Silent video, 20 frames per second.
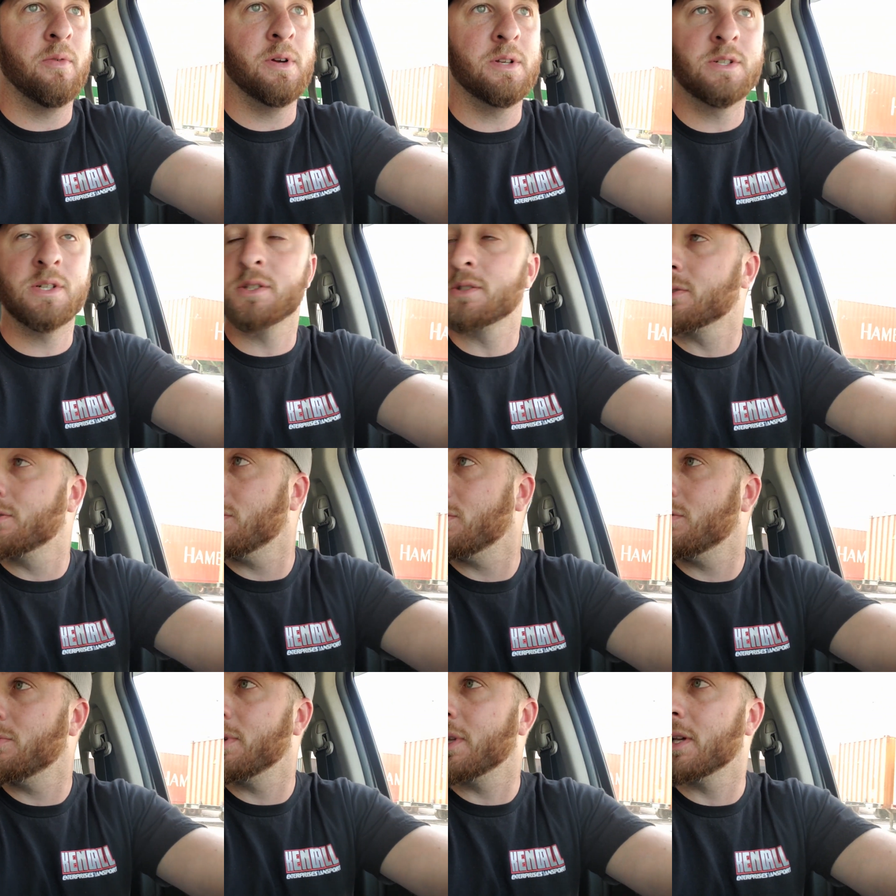which is
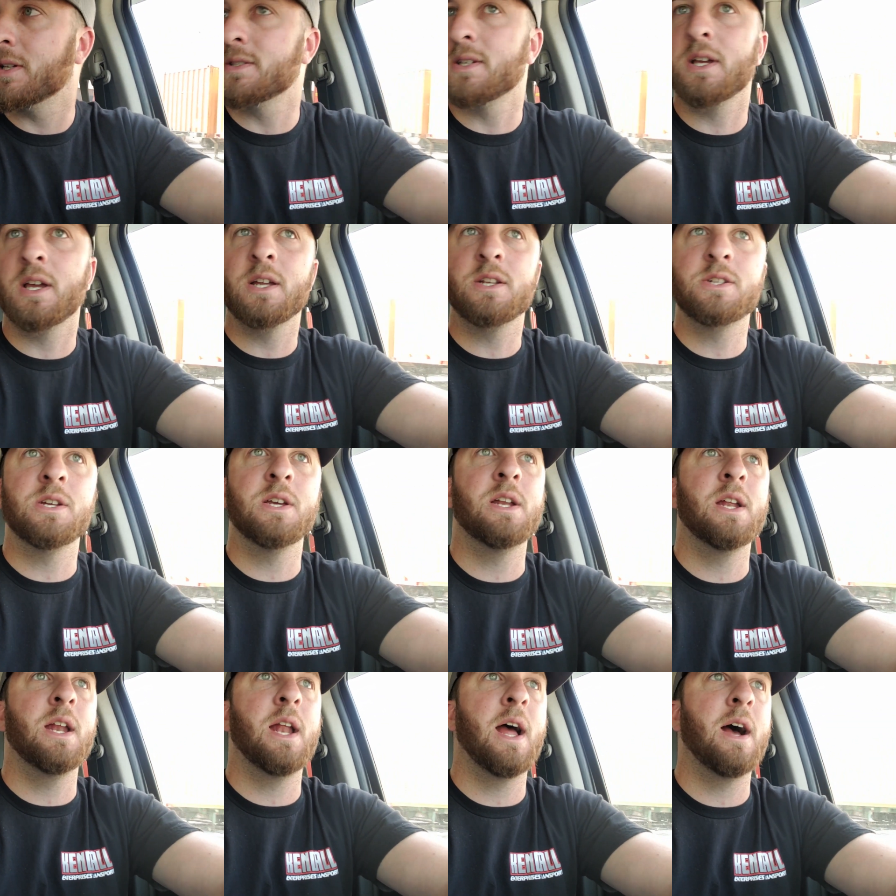cool because they get you
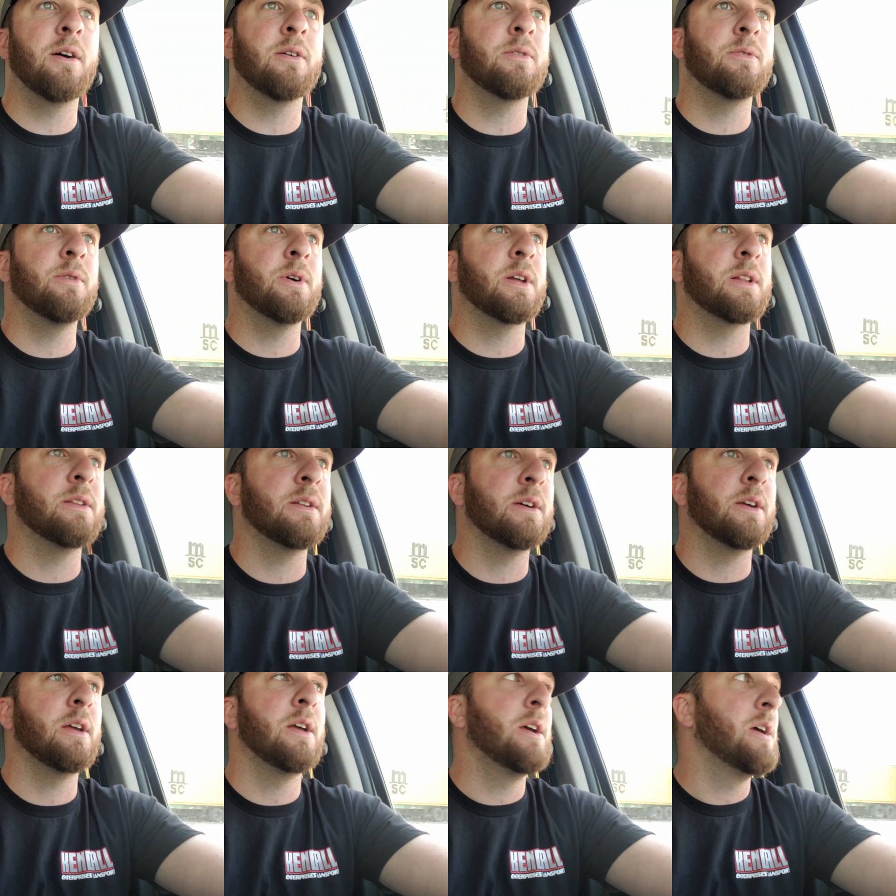in and out
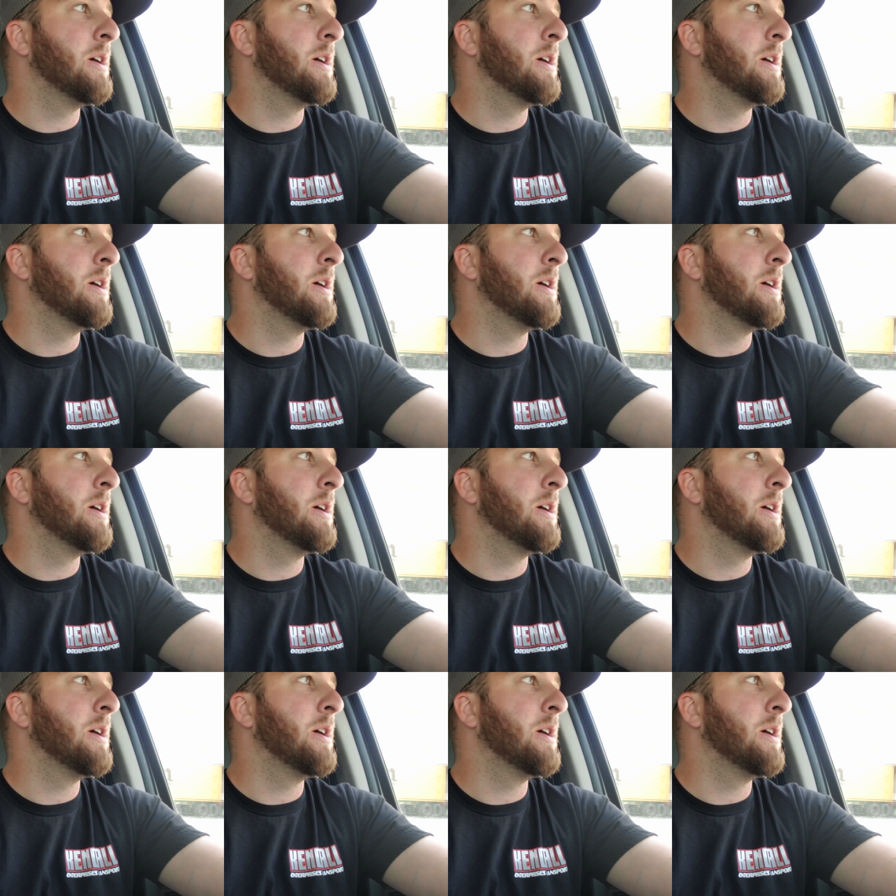quickly.